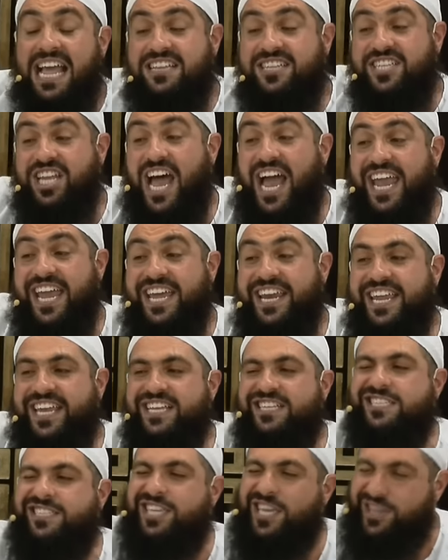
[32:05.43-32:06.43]

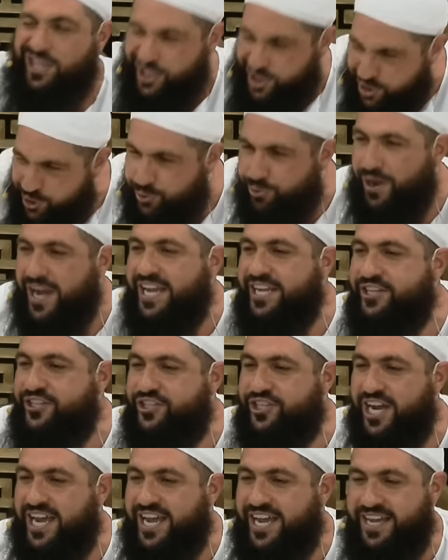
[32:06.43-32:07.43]
tidings to the
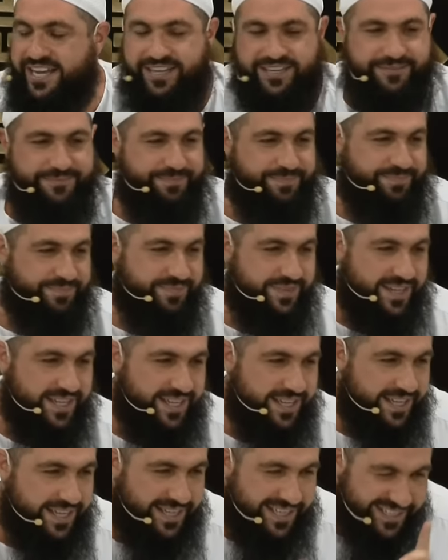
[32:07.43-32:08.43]
stranger.
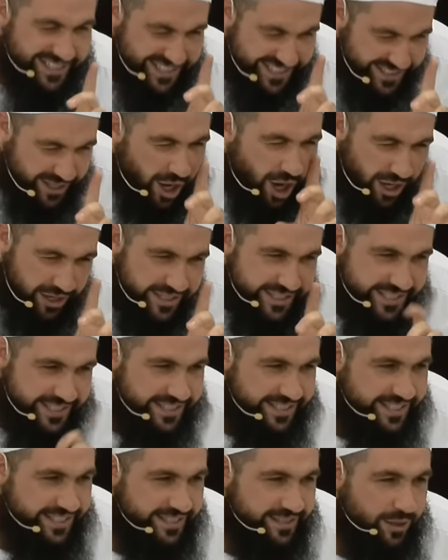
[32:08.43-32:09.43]

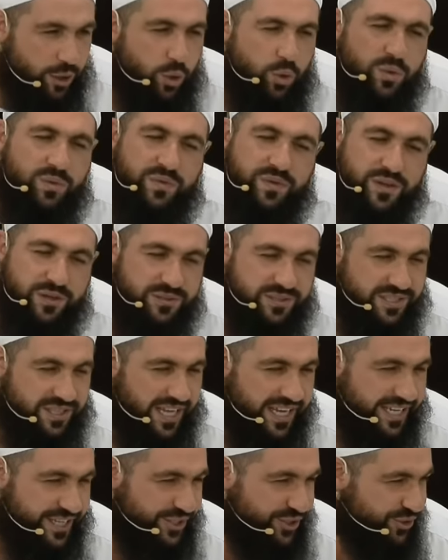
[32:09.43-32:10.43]
Honestly, who feels
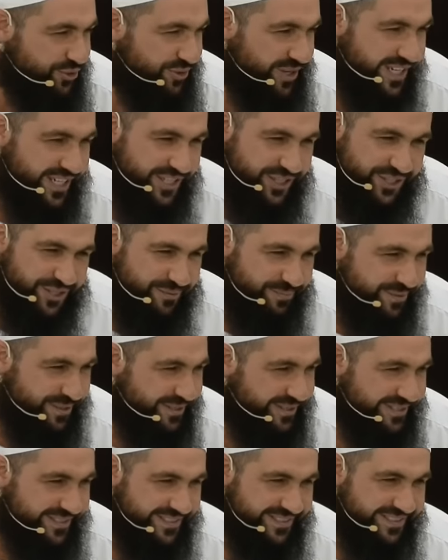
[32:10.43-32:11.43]
like a stranger, bro?
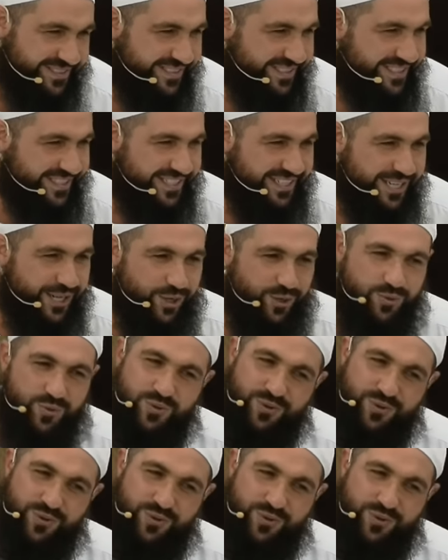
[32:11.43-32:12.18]
Who?